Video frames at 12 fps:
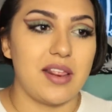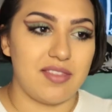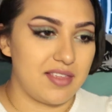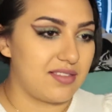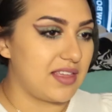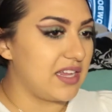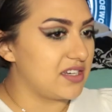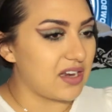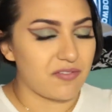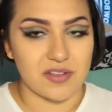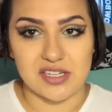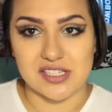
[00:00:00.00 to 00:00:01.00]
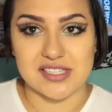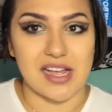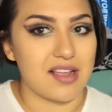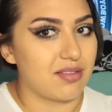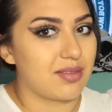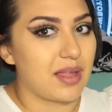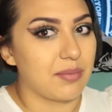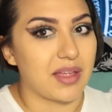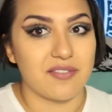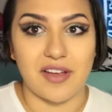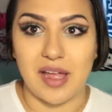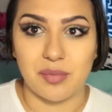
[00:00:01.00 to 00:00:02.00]
and this, he definitely just has the same
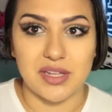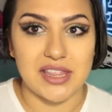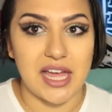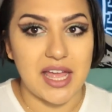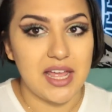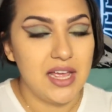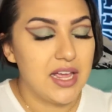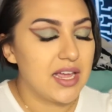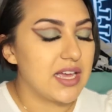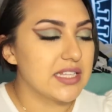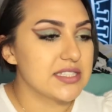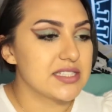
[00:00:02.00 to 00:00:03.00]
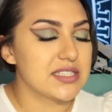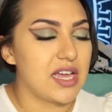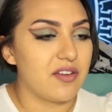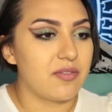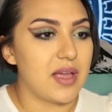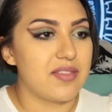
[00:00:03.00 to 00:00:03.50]
like vibe with that and stuff.